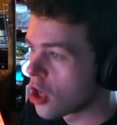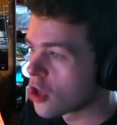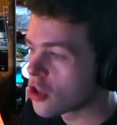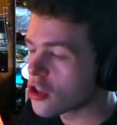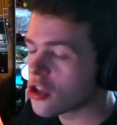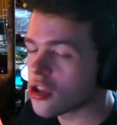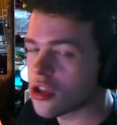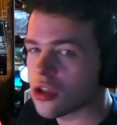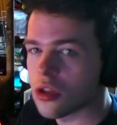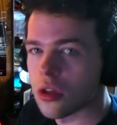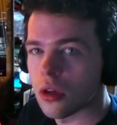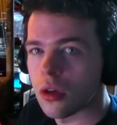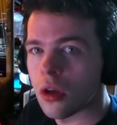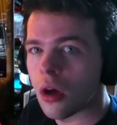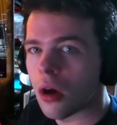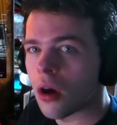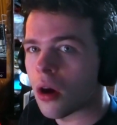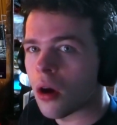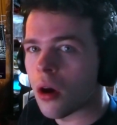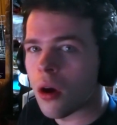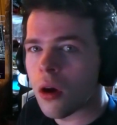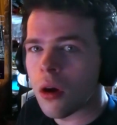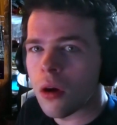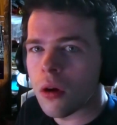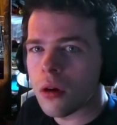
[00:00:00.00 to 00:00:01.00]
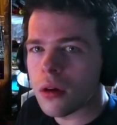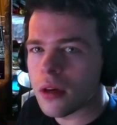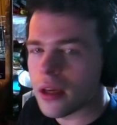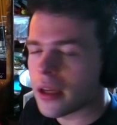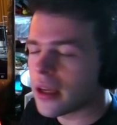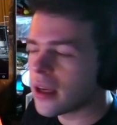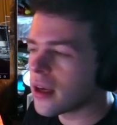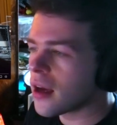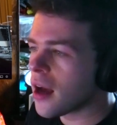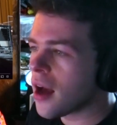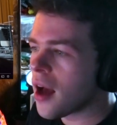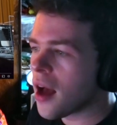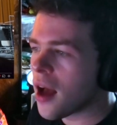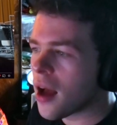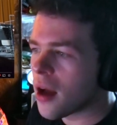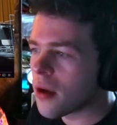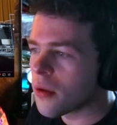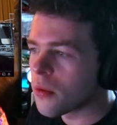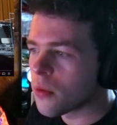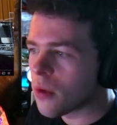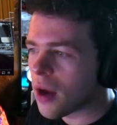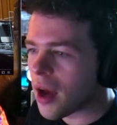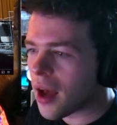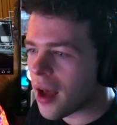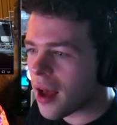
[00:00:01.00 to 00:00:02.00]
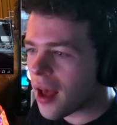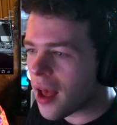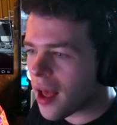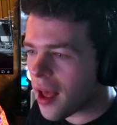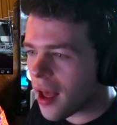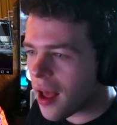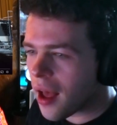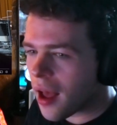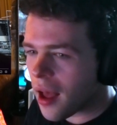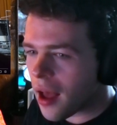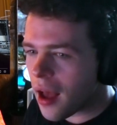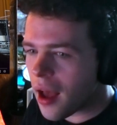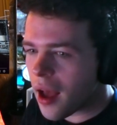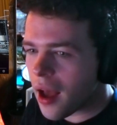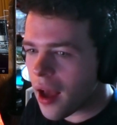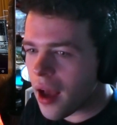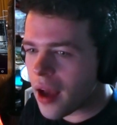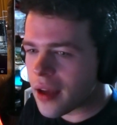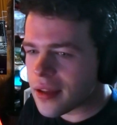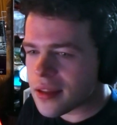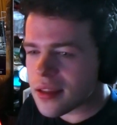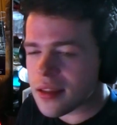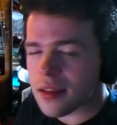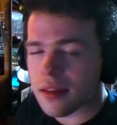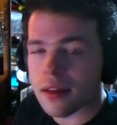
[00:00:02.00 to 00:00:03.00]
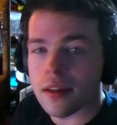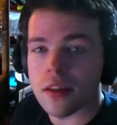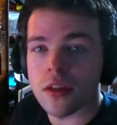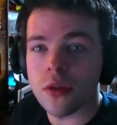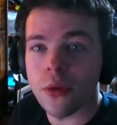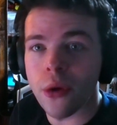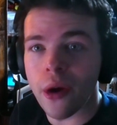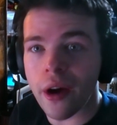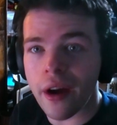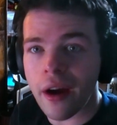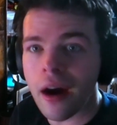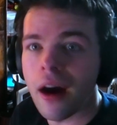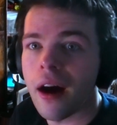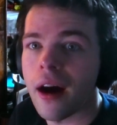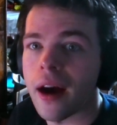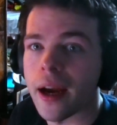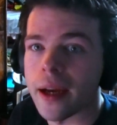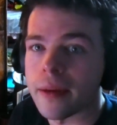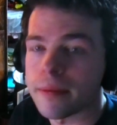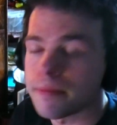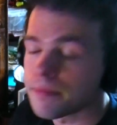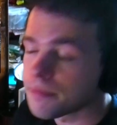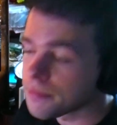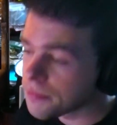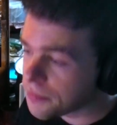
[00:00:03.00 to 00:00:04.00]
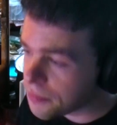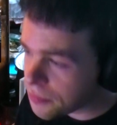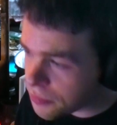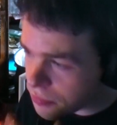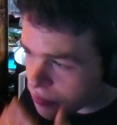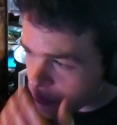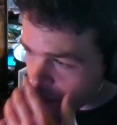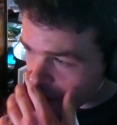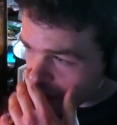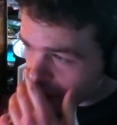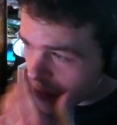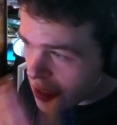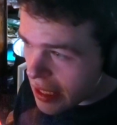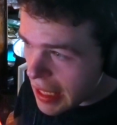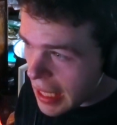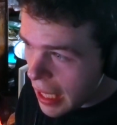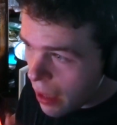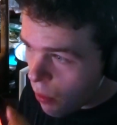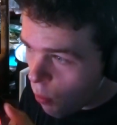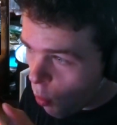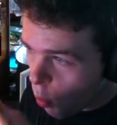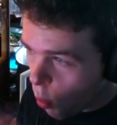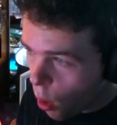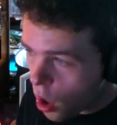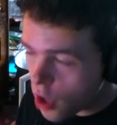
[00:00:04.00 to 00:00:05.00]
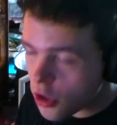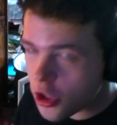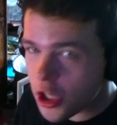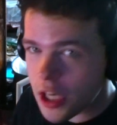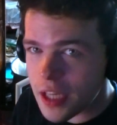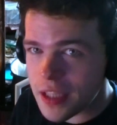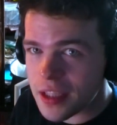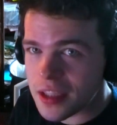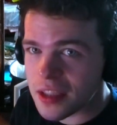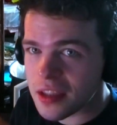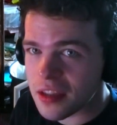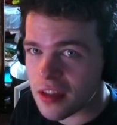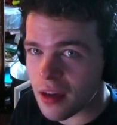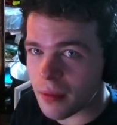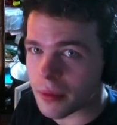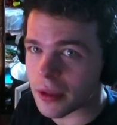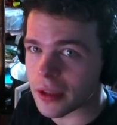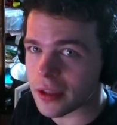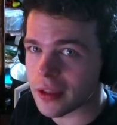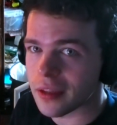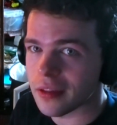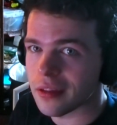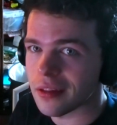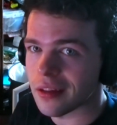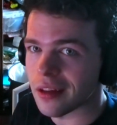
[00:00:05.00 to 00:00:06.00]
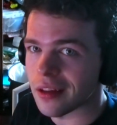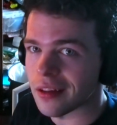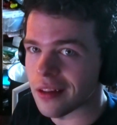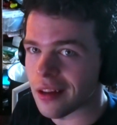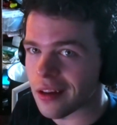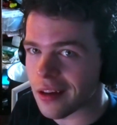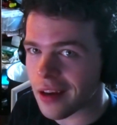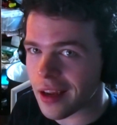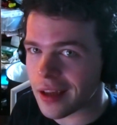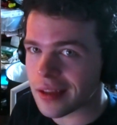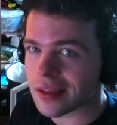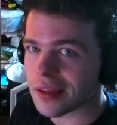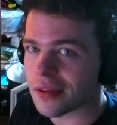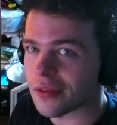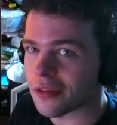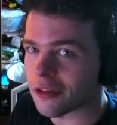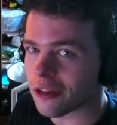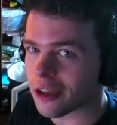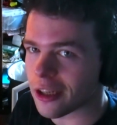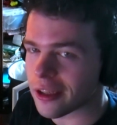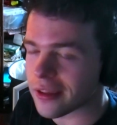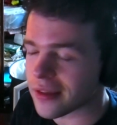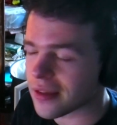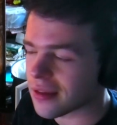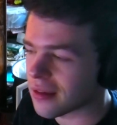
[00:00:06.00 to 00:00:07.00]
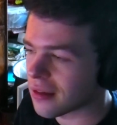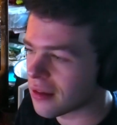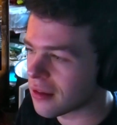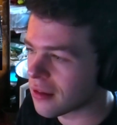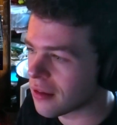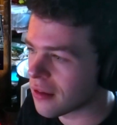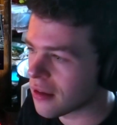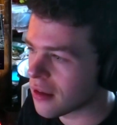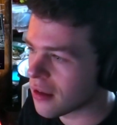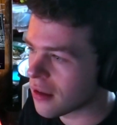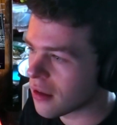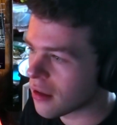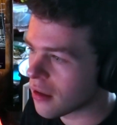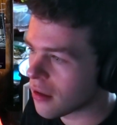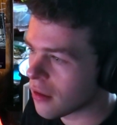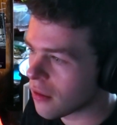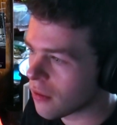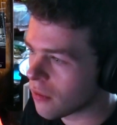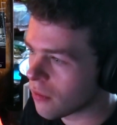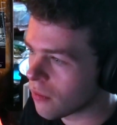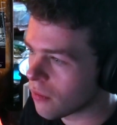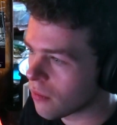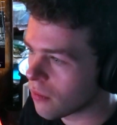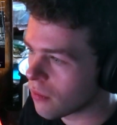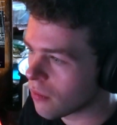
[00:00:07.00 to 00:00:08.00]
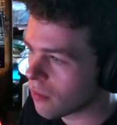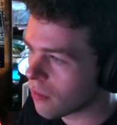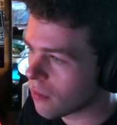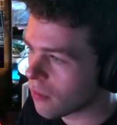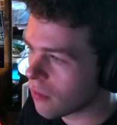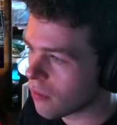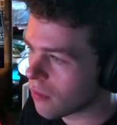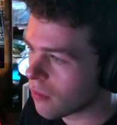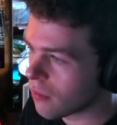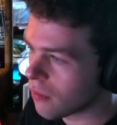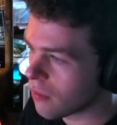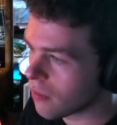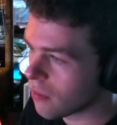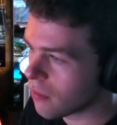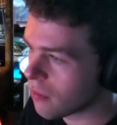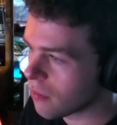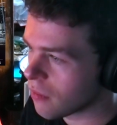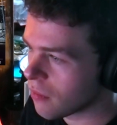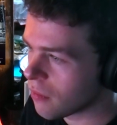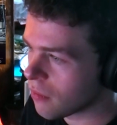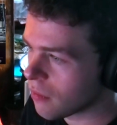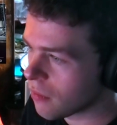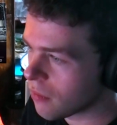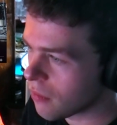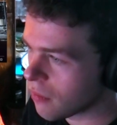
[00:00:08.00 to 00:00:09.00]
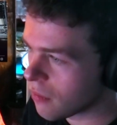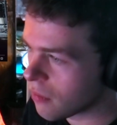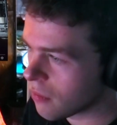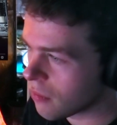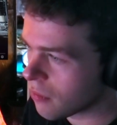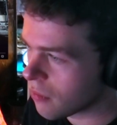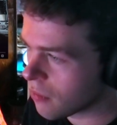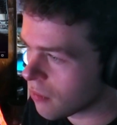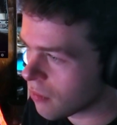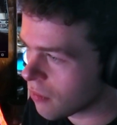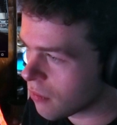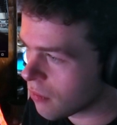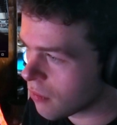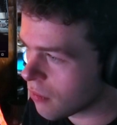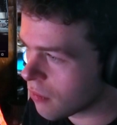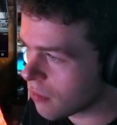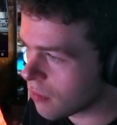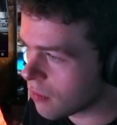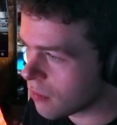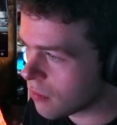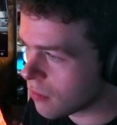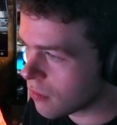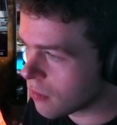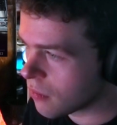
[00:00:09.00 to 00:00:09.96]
Slowly I rise. That's quite high. Watch his stomach in the next phrase. The walls are built up rolling.